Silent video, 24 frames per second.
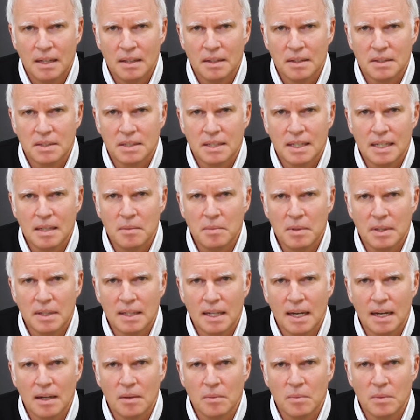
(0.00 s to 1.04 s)
The schema
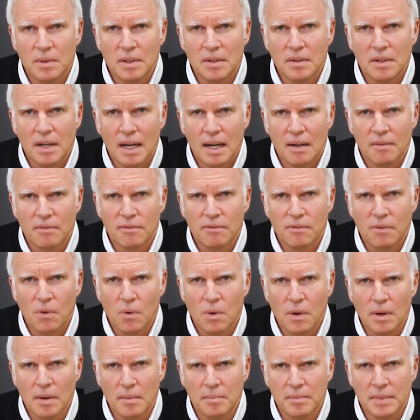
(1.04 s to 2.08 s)
that we have
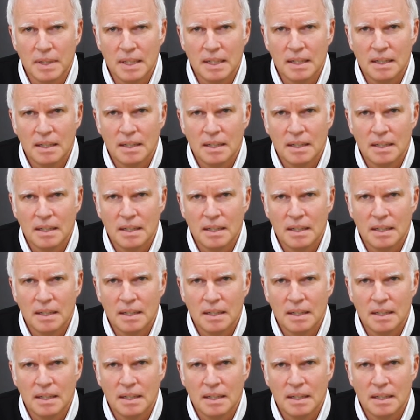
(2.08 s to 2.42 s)
formed